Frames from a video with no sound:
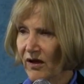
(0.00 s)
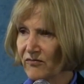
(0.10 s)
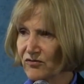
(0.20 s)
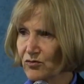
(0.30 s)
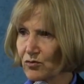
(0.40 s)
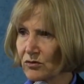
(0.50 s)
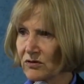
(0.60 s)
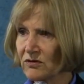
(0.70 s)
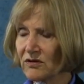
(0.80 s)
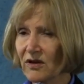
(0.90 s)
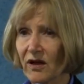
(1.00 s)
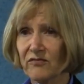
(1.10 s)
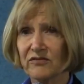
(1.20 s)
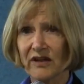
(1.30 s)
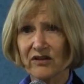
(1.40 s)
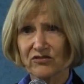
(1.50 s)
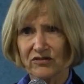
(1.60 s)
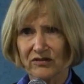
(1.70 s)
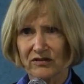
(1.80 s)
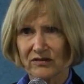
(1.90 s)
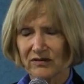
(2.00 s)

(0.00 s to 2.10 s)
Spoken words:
of school, of nation."